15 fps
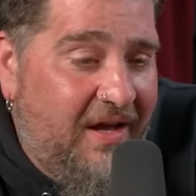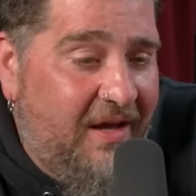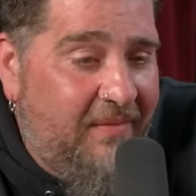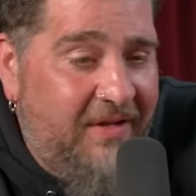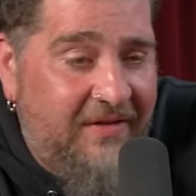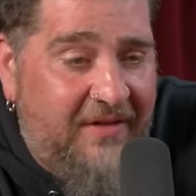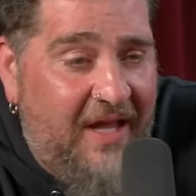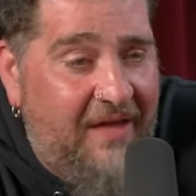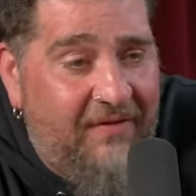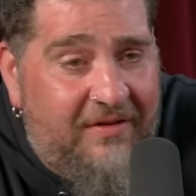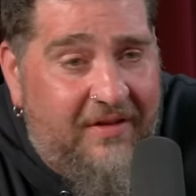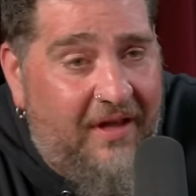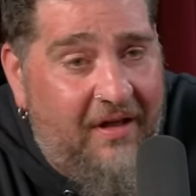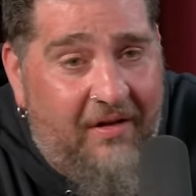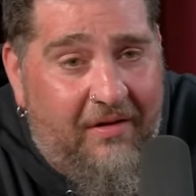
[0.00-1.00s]
I mean, Dave
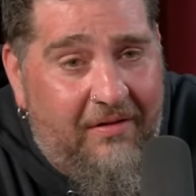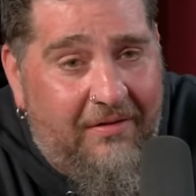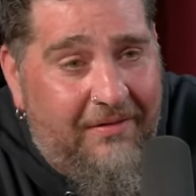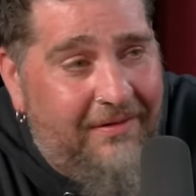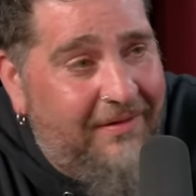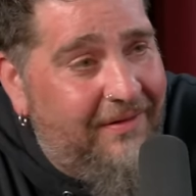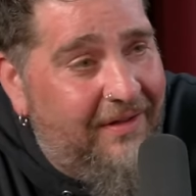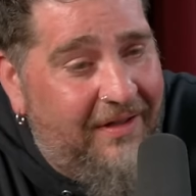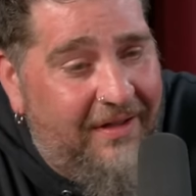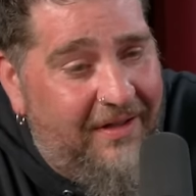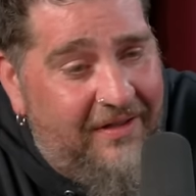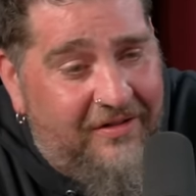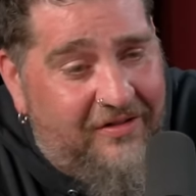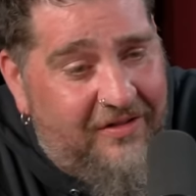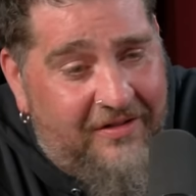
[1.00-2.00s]
Attell, Dave Attell right?
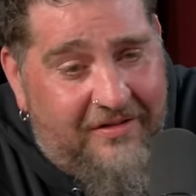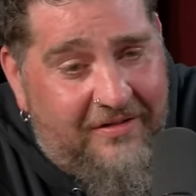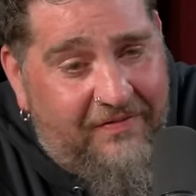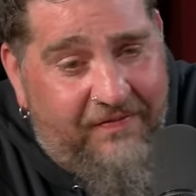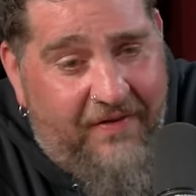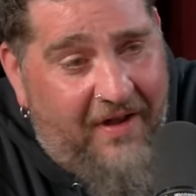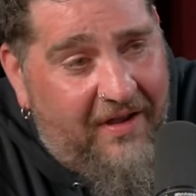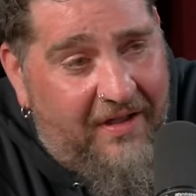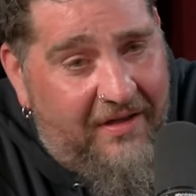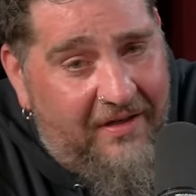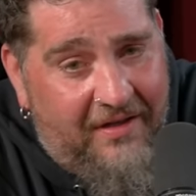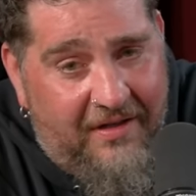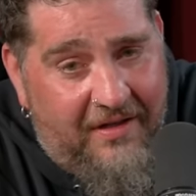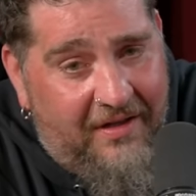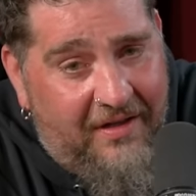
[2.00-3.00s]
is just can't.
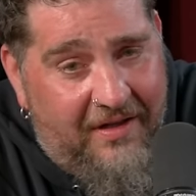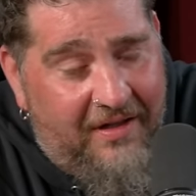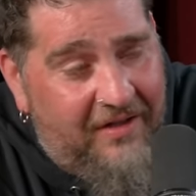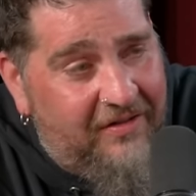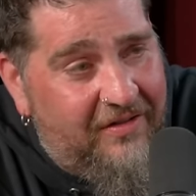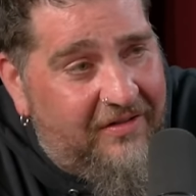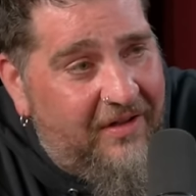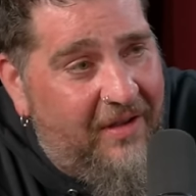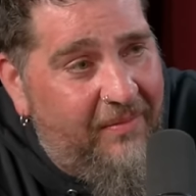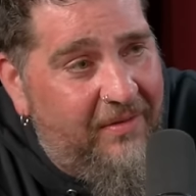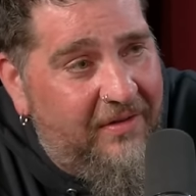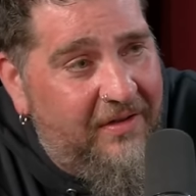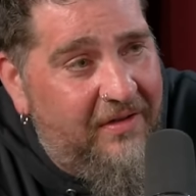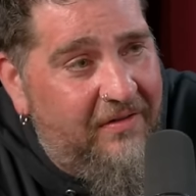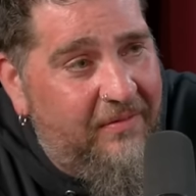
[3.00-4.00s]
fucking, it's just
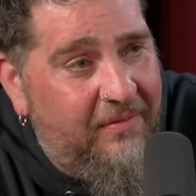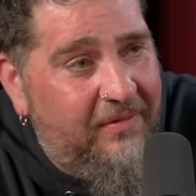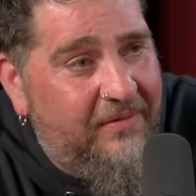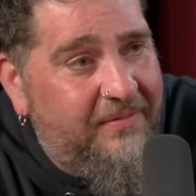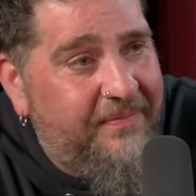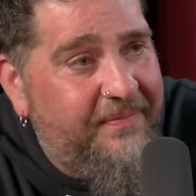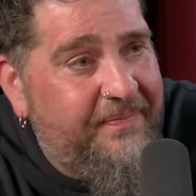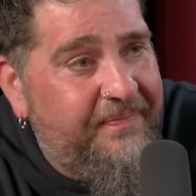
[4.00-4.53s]
unbelievable. So